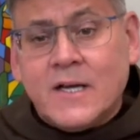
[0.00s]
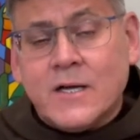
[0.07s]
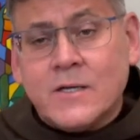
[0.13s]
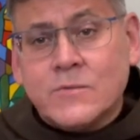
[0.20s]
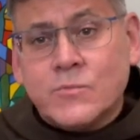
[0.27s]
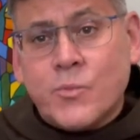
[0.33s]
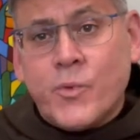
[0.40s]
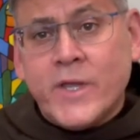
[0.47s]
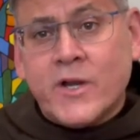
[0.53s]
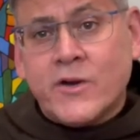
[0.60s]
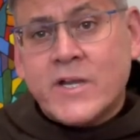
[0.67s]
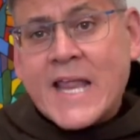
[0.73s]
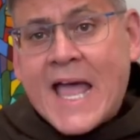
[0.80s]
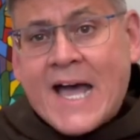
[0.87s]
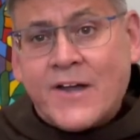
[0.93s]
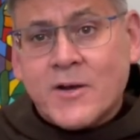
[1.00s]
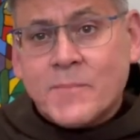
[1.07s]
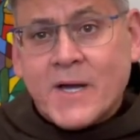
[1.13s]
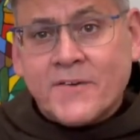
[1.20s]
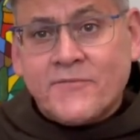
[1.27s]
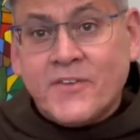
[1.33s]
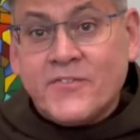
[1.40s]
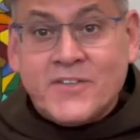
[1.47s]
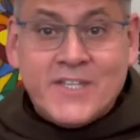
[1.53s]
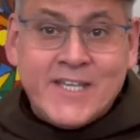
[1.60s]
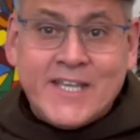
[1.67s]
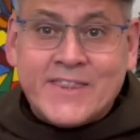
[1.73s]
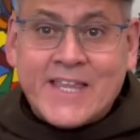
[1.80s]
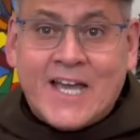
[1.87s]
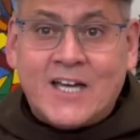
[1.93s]
We are down about
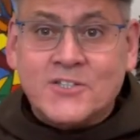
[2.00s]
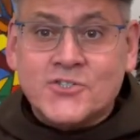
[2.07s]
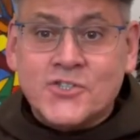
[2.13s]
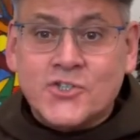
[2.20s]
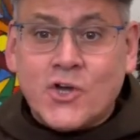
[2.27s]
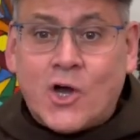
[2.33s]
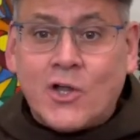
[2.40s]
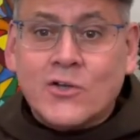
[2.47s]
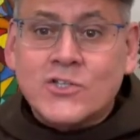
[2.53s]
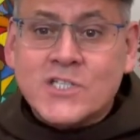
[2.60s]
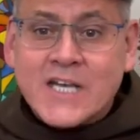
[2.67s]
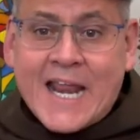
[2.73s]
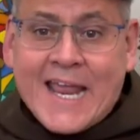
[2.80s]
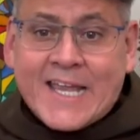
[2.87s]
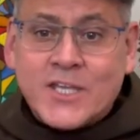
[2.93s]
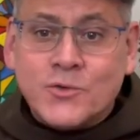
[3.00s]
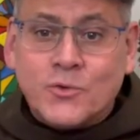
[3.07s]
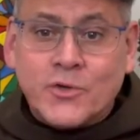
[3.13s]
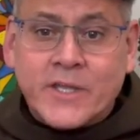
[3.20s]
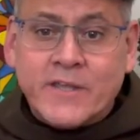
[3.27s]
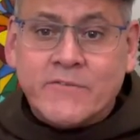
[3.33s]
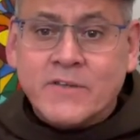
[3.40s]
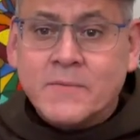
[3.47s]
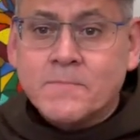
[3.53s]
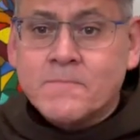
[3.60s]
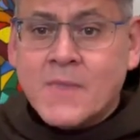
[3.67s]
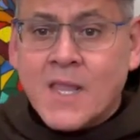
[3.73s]
$58,000 in annual giving.